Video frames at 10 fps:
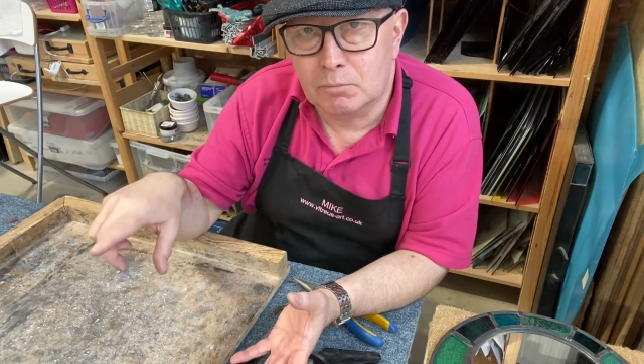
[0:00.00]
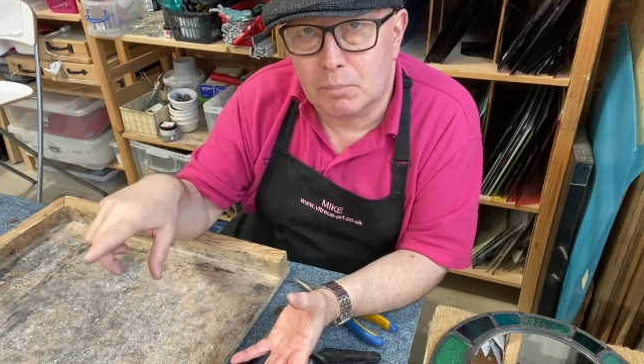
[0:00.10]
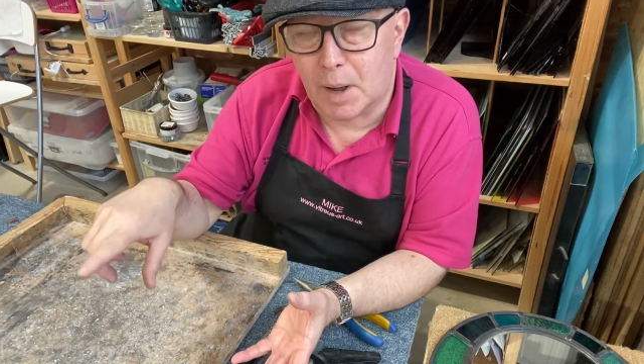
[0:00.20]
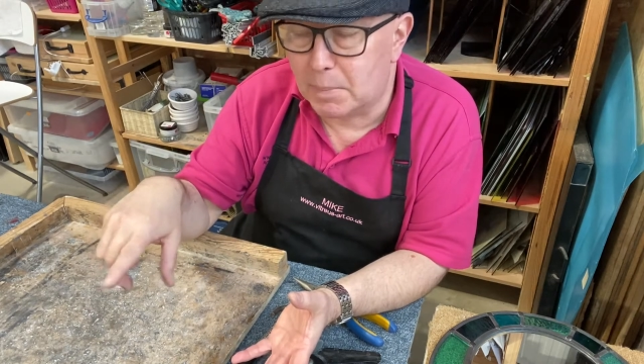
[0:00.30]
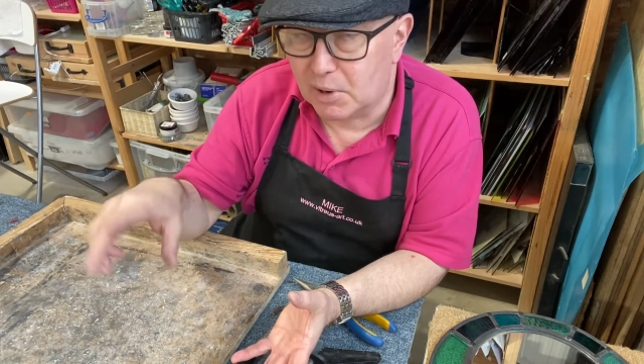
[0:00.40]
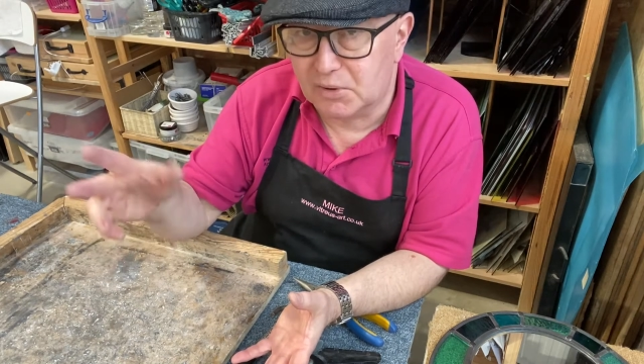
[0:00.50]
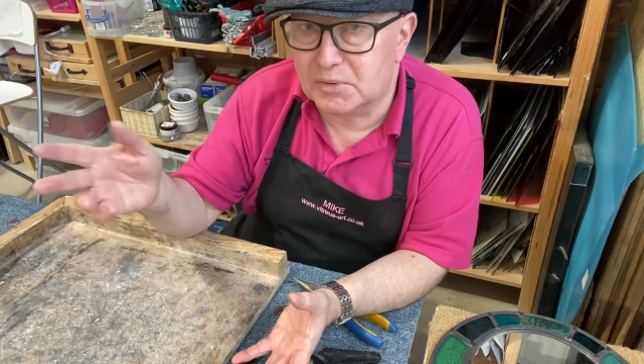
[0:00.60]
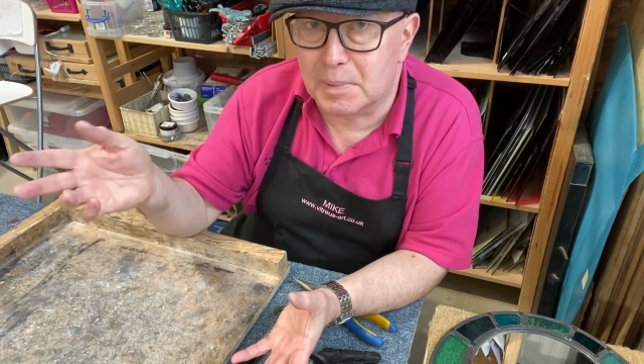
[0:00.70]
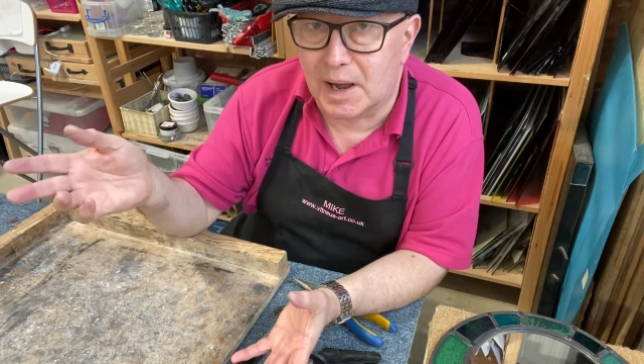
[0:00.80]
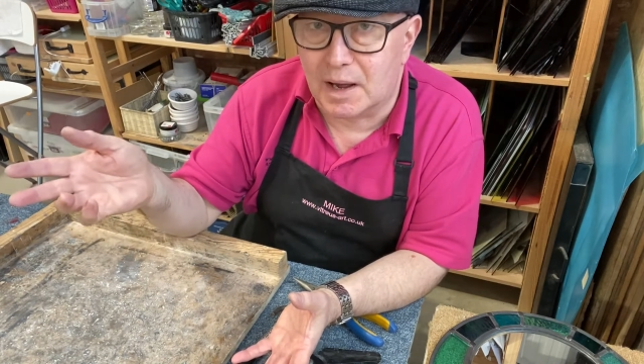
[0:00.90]
by
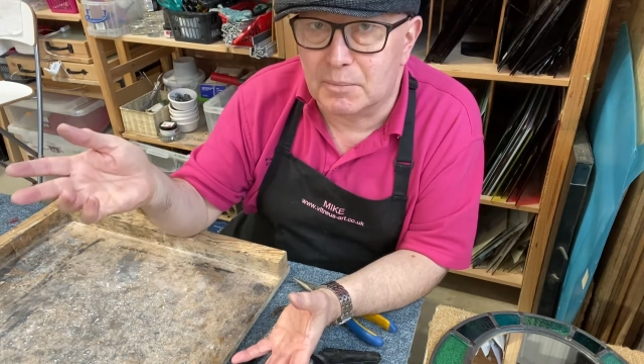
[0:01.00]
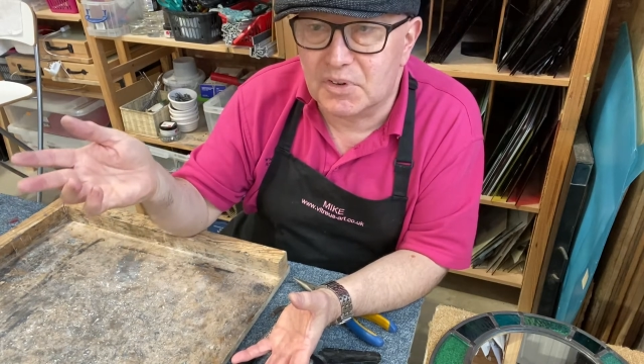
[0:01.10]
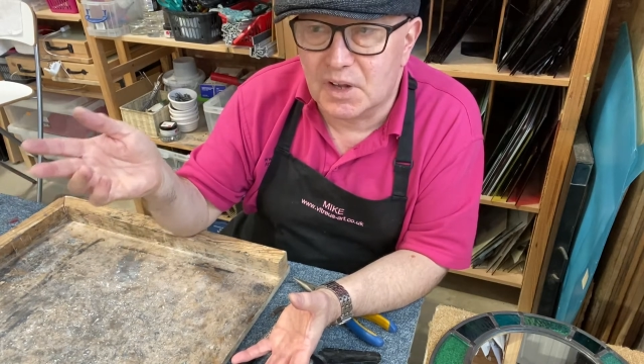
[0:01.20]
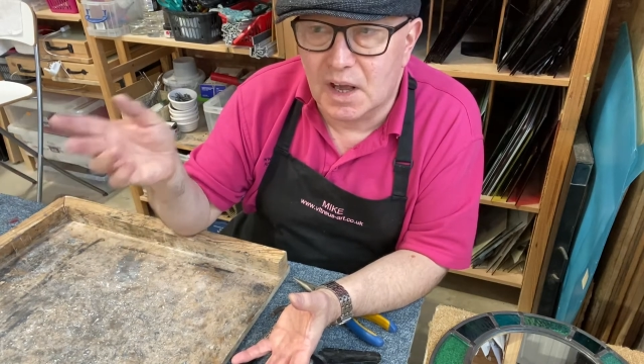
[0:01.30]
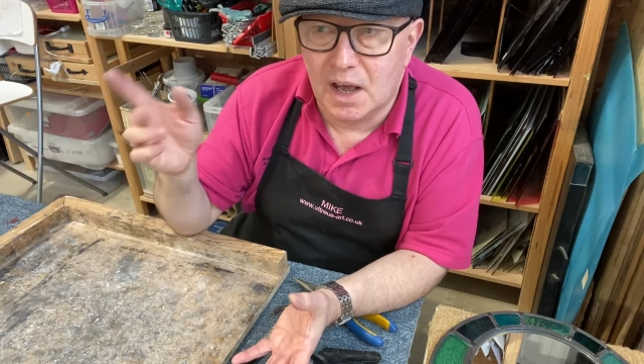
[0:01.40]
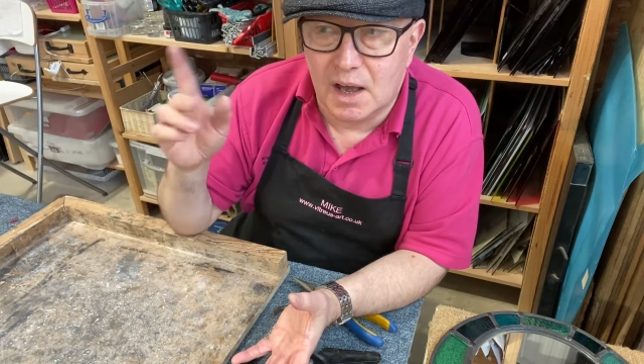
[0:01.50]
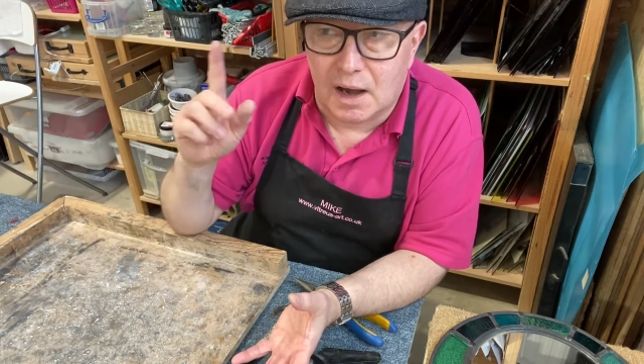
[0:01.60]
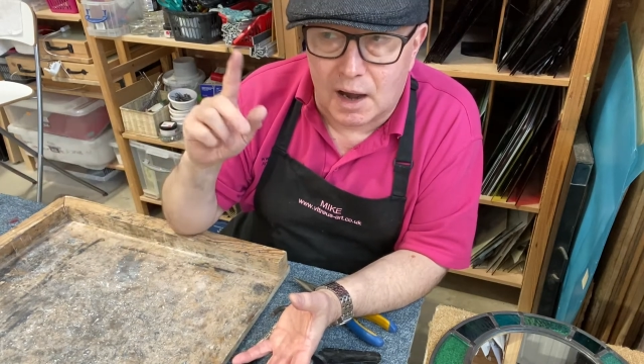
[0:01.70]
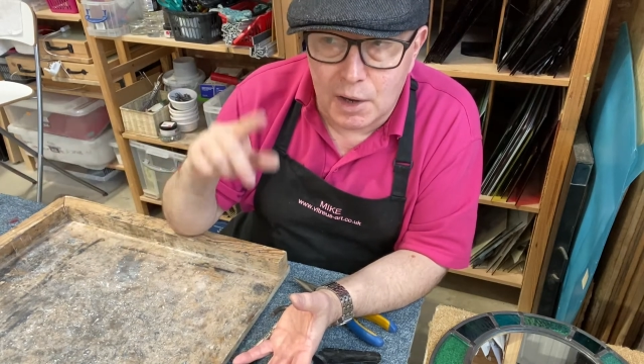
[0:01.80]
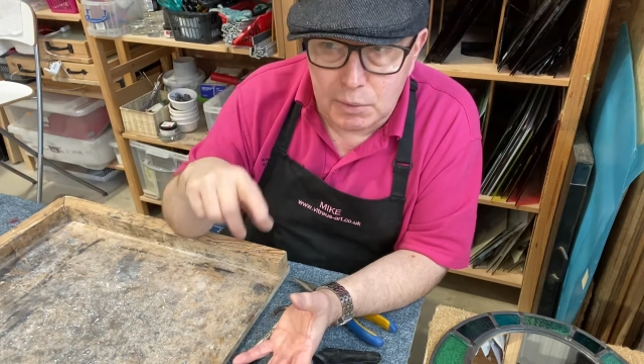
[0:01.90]
post perhaps,
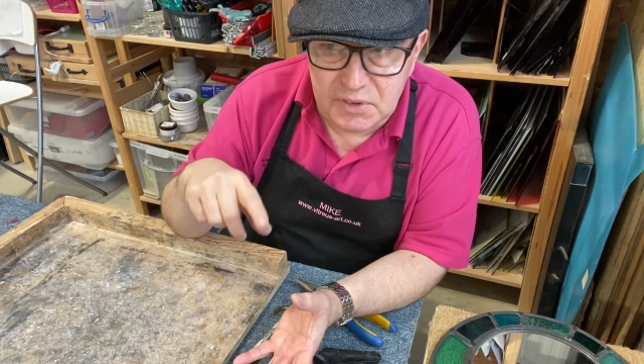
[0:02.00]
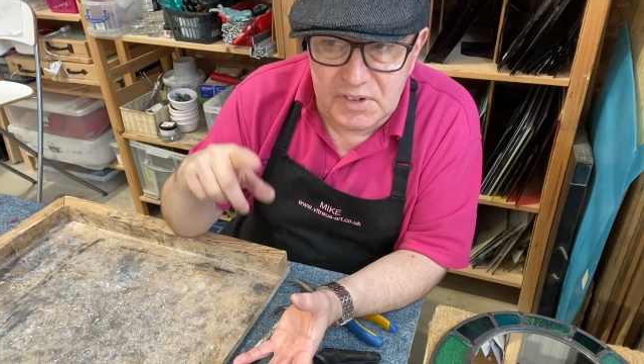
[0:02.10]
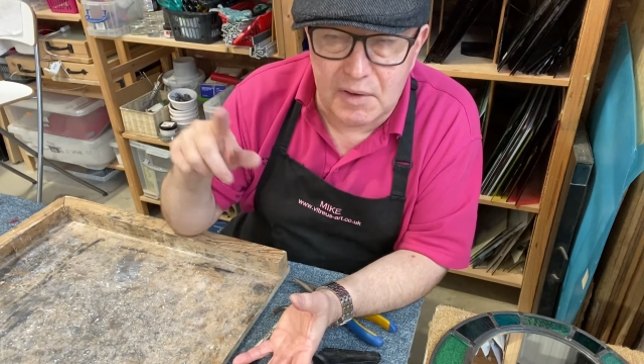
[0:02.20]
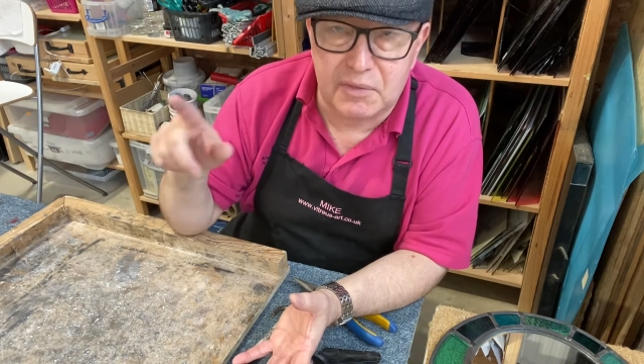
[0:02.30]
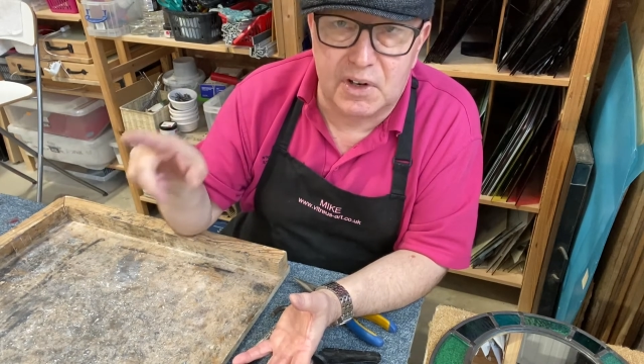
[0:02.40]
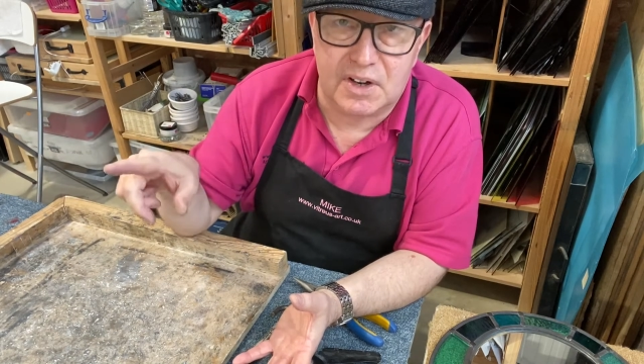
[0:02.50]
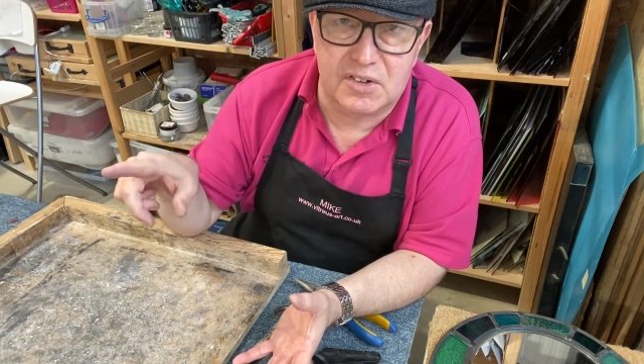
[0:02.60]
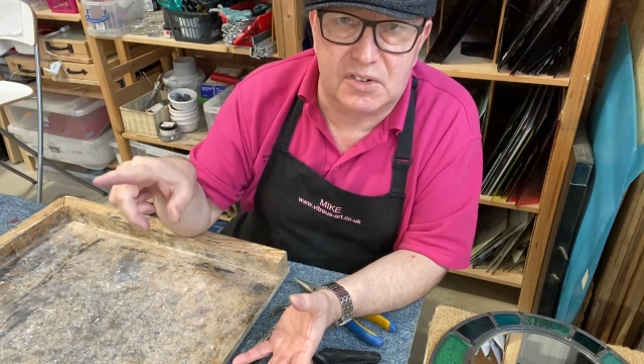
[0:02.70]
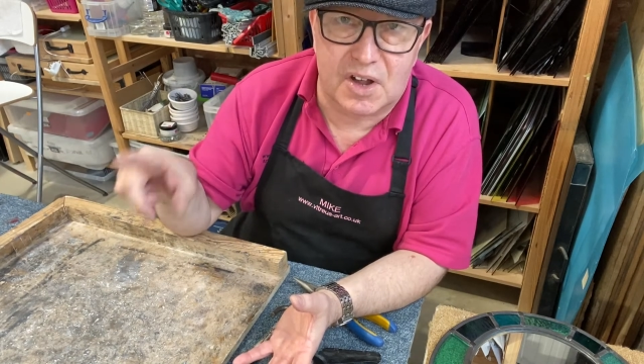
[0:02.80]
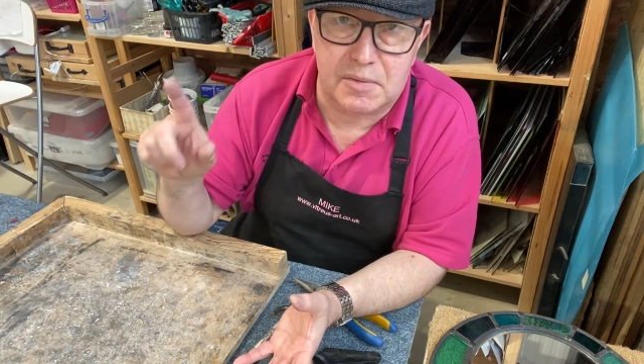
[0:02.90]
I would definitely
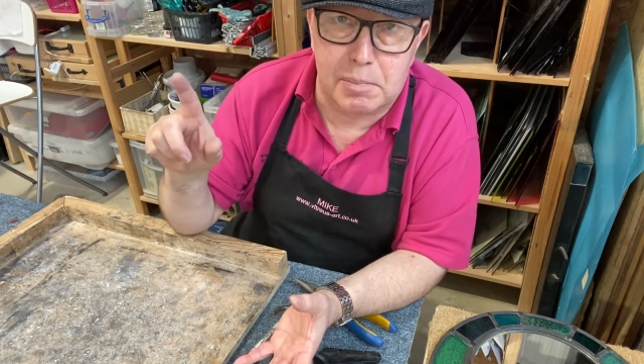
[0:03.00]
suggest